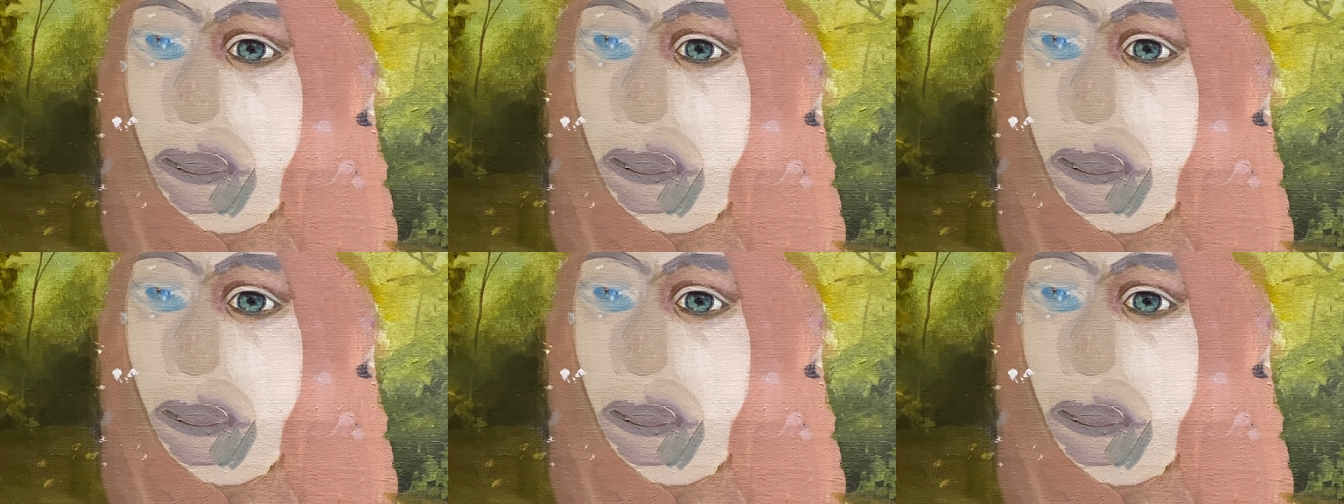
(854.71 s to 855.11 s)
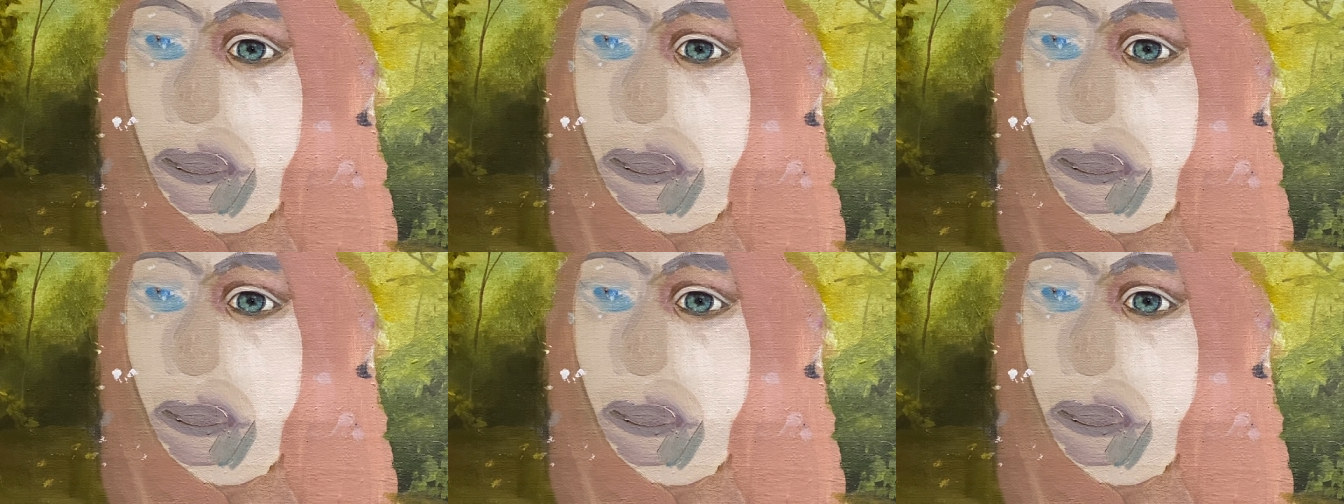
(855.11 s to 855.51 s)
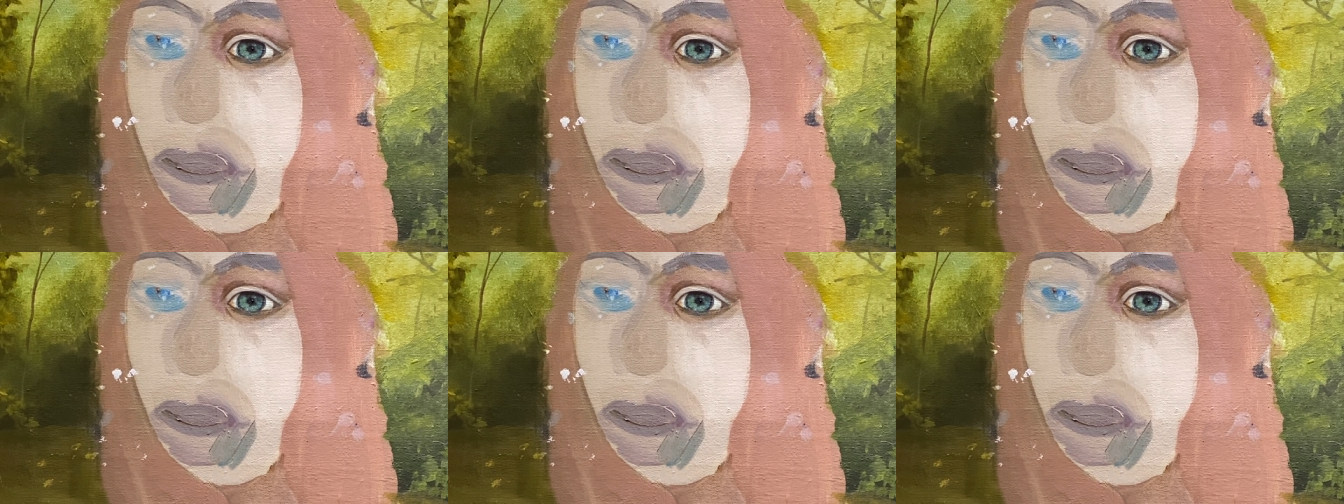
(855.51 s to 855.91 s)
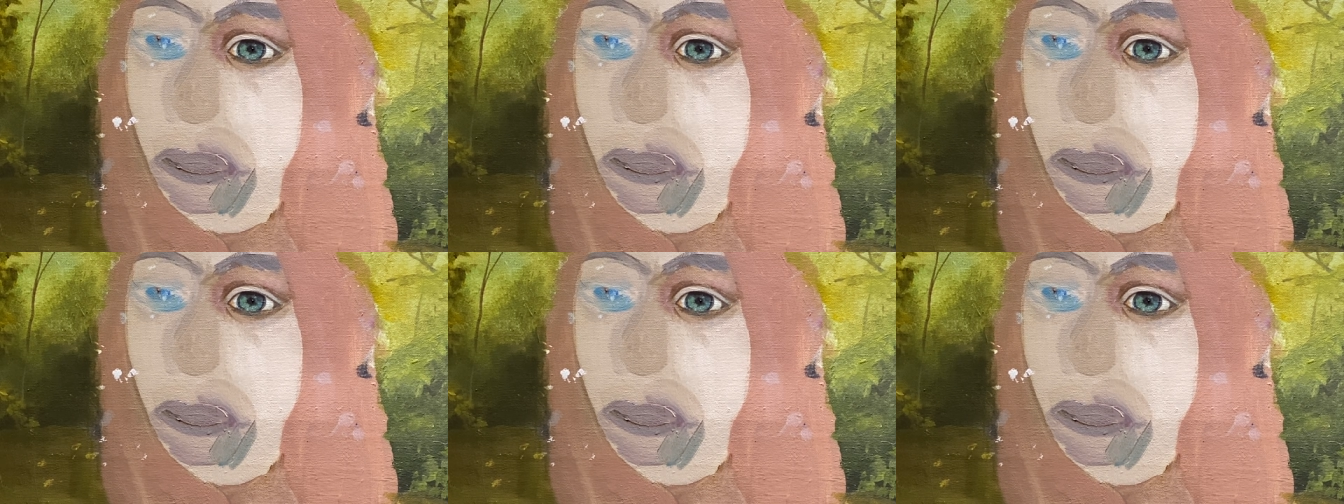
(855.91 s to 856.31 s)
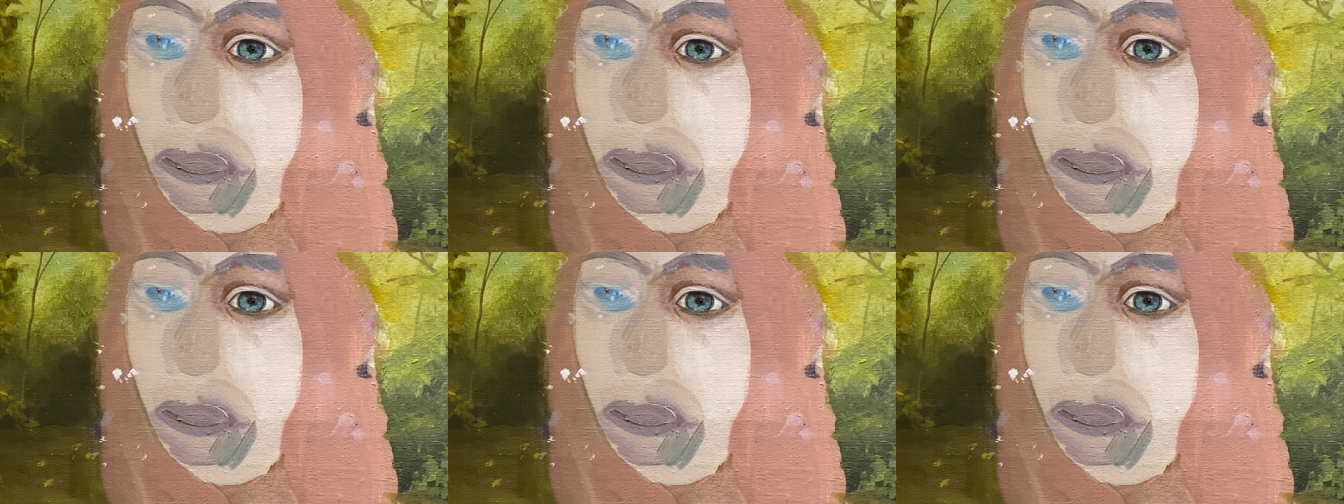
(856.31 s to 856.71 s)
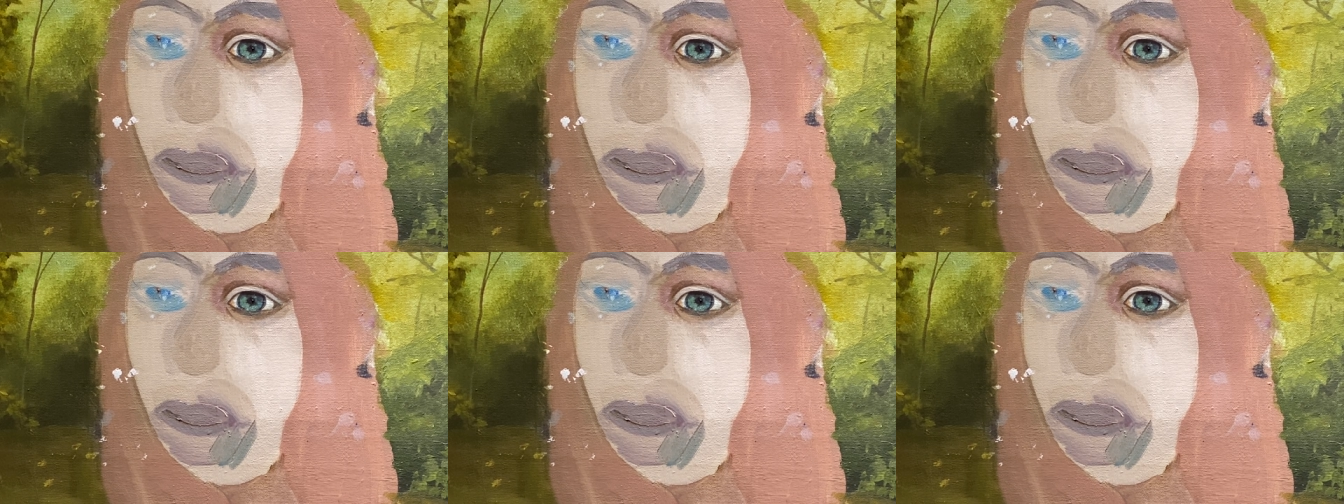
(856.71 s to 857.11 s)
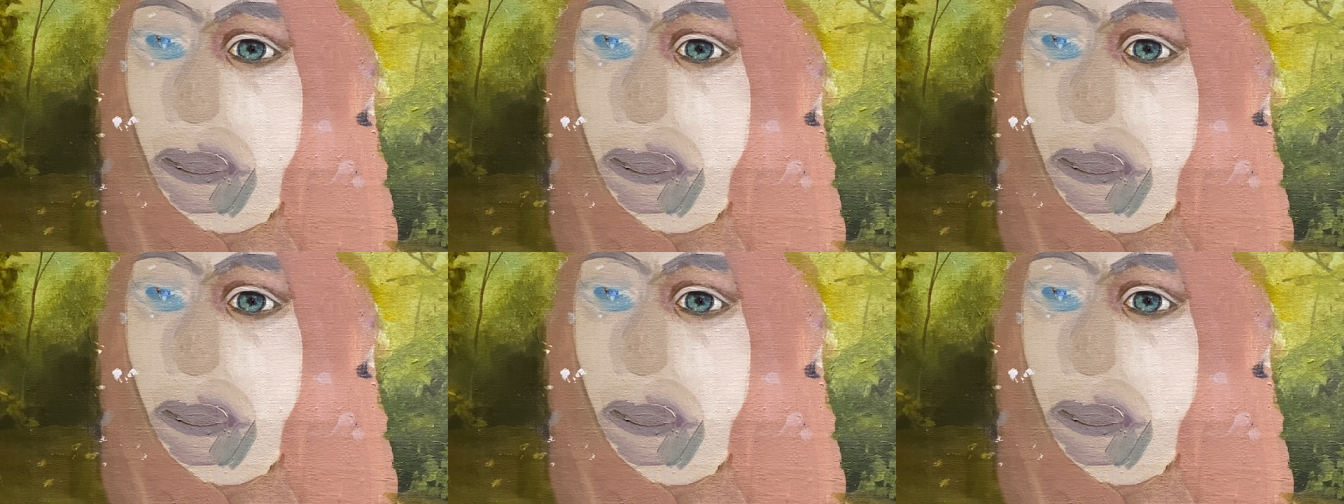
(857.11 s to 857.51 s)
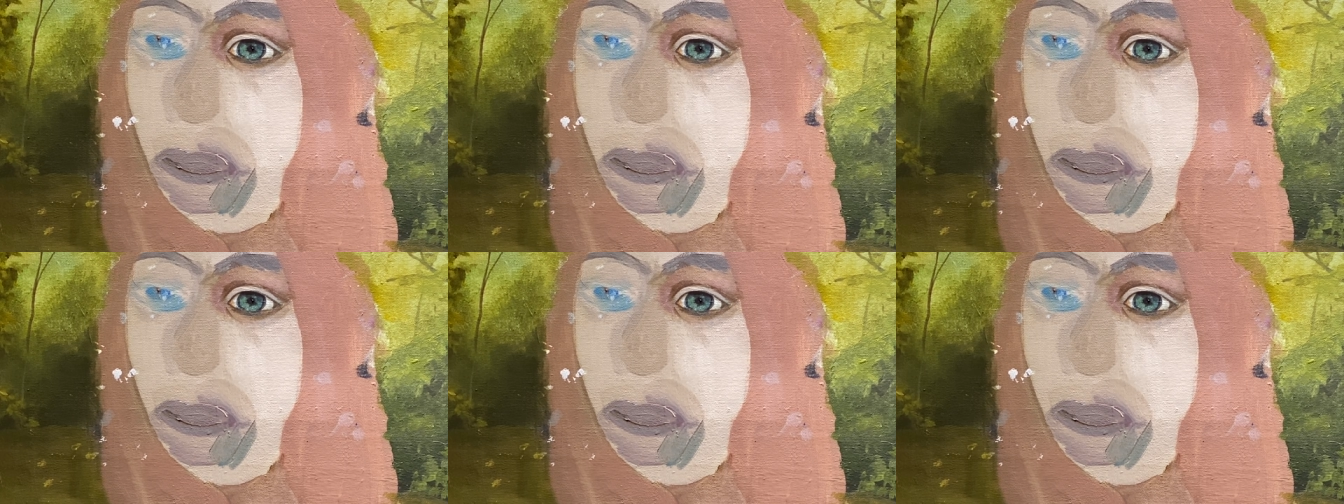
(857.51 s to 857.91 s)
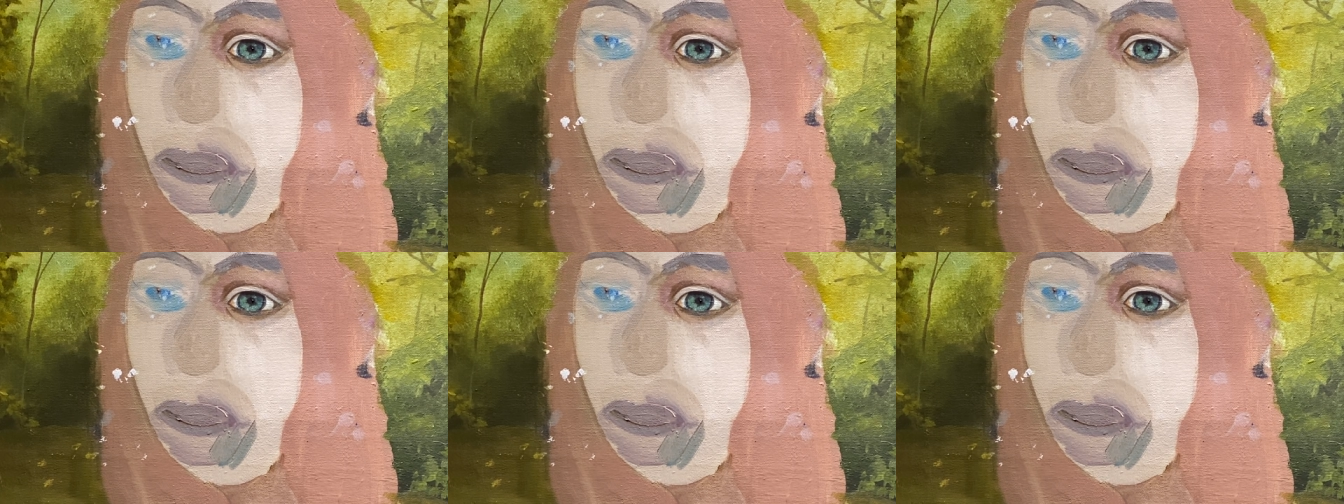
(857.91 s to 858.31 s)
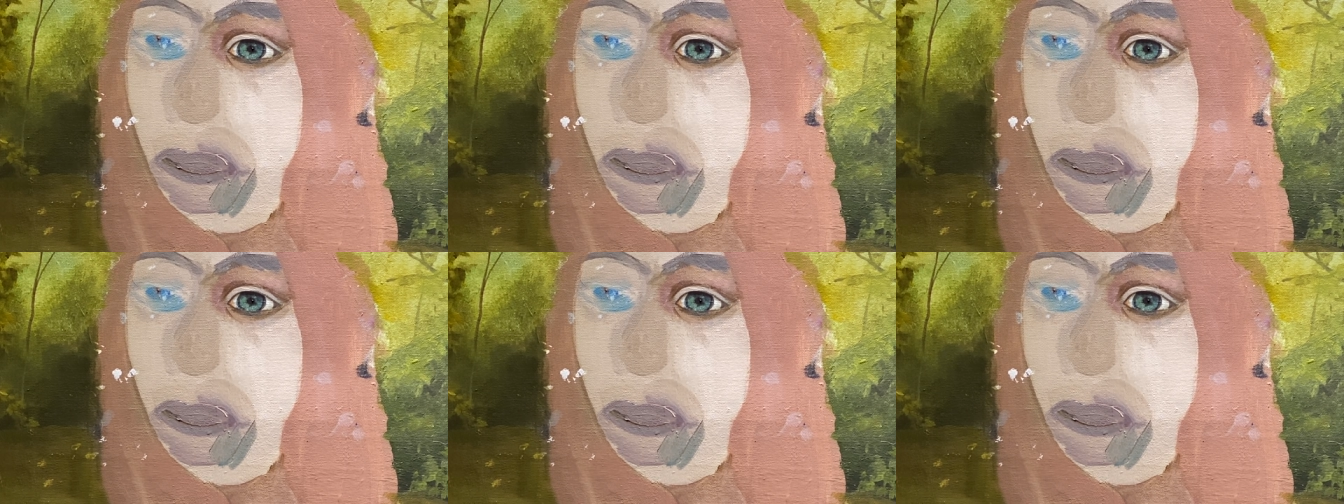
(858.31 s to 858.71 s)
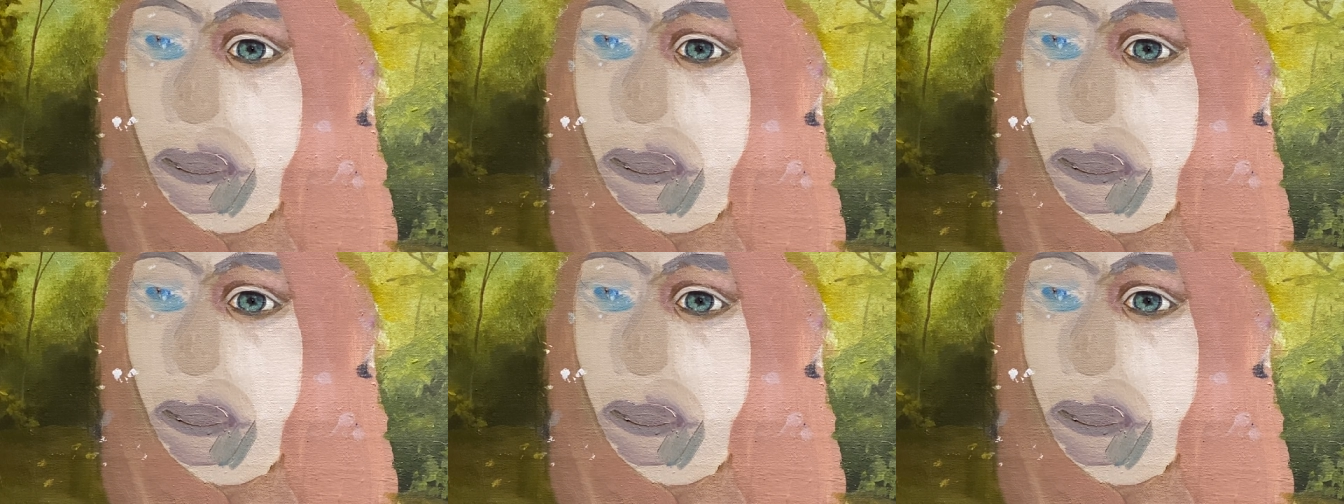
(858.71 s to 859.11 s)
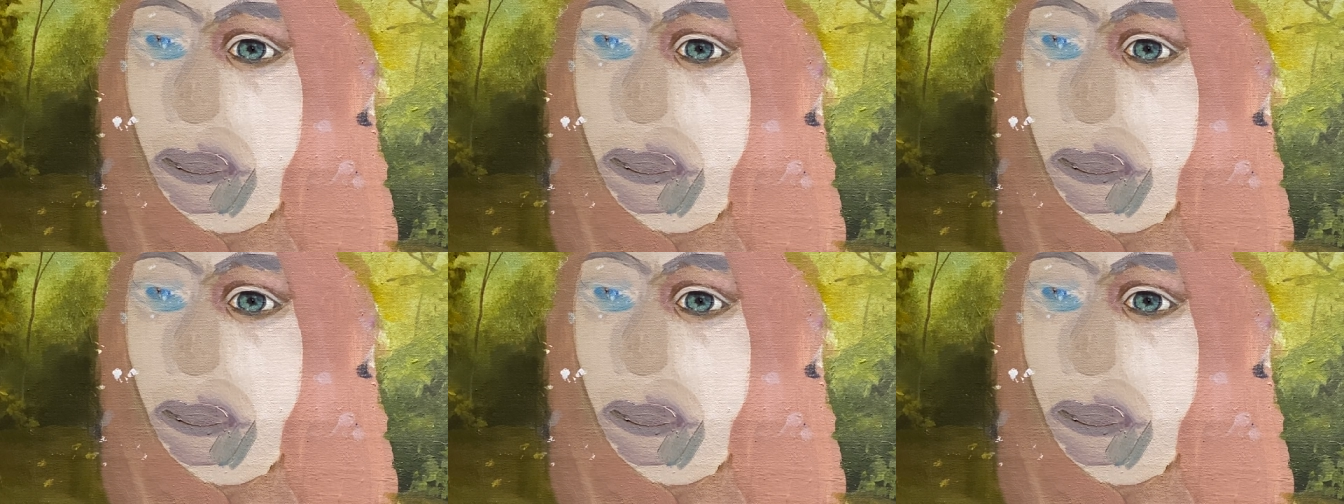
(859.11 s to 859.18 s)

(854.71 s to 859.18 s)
I think I only have four minutes left. All right, so now I'm gonna get pure white,